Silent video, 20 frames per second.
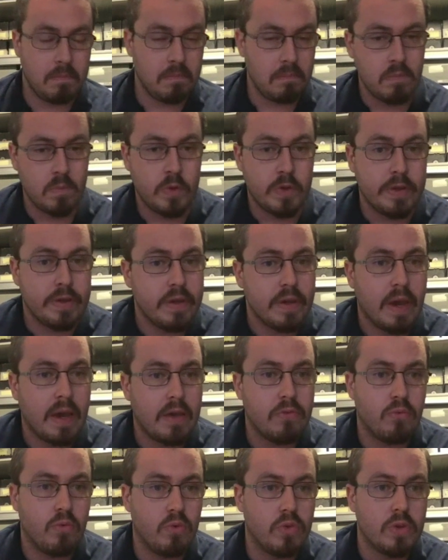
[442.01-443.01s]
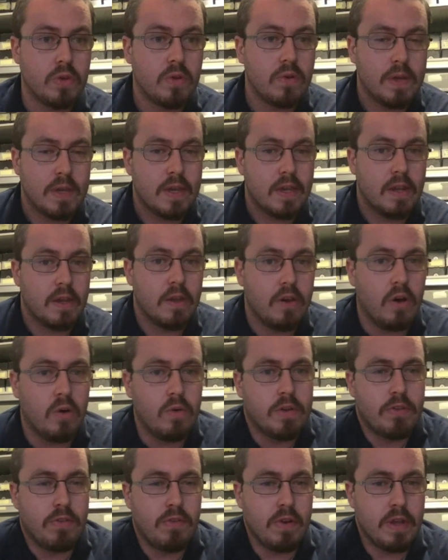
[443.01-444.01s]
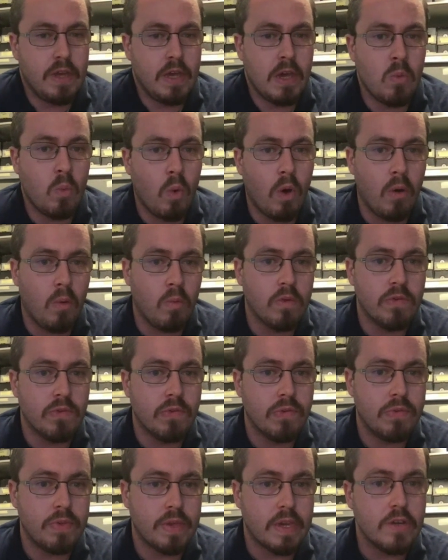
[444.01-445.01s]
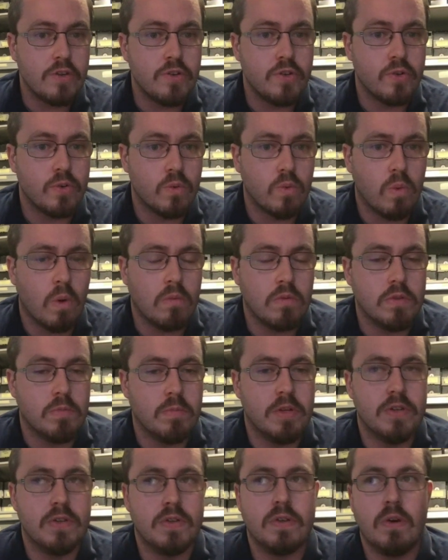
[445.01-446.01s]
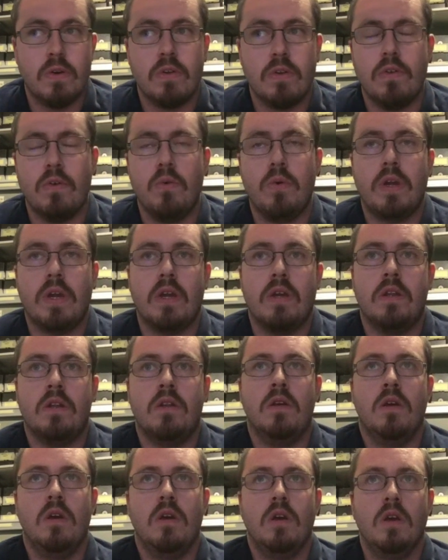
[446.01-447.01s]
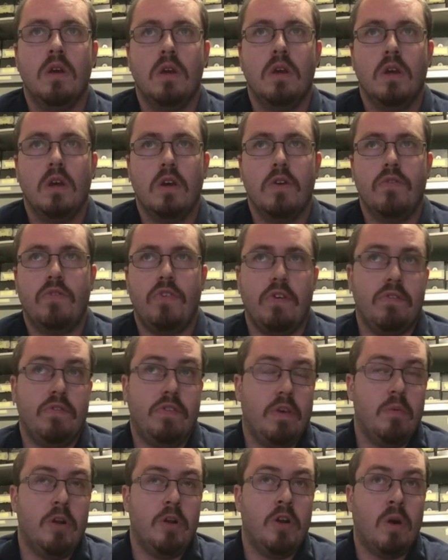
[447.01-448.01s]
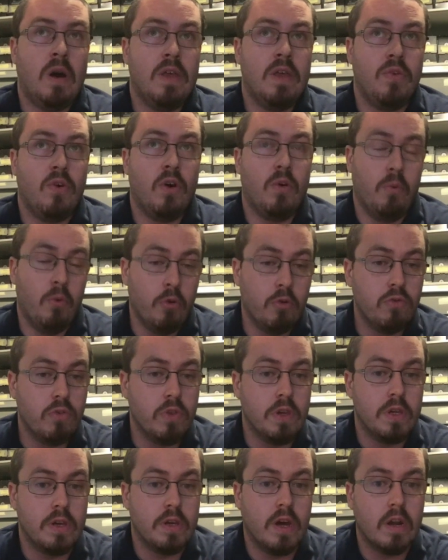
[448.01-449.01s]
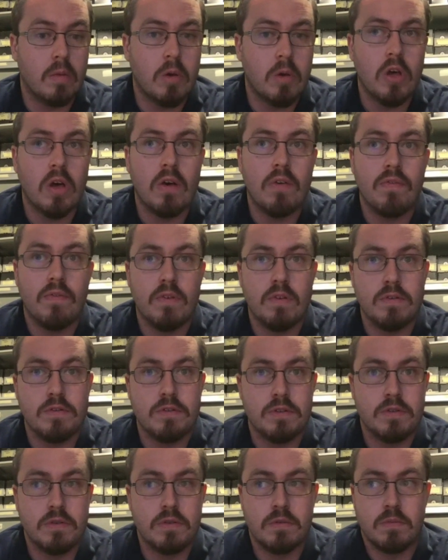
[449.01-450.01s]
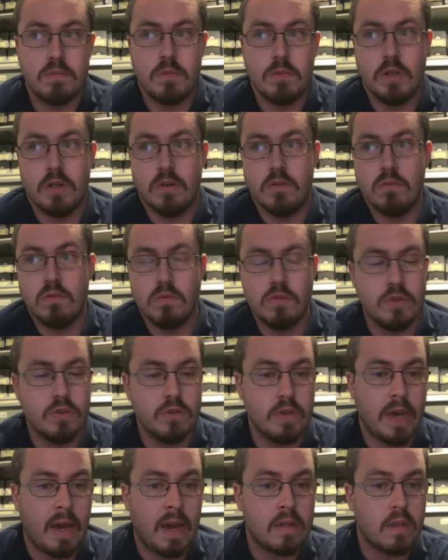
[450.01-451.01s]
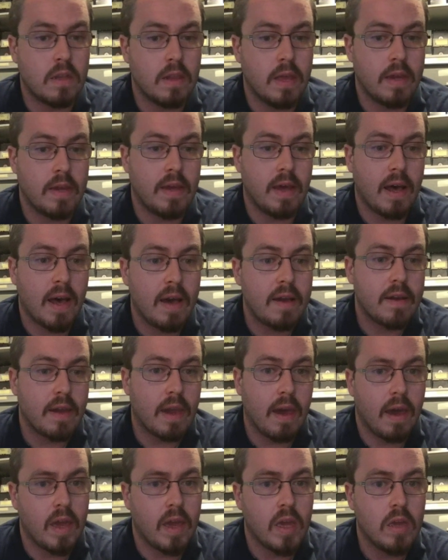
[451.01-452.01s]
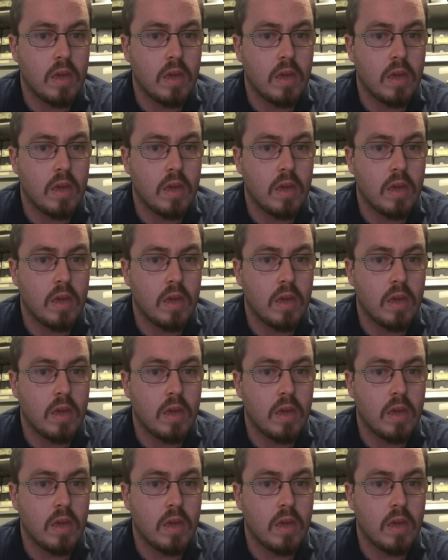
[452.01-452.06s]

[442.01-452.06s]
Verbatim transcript: you guys really couldn't get it going today what was the issue what was minnesota doing and T- Thibodeaux, I thought rudely cut him off and just, you know, was acting like a hot guy.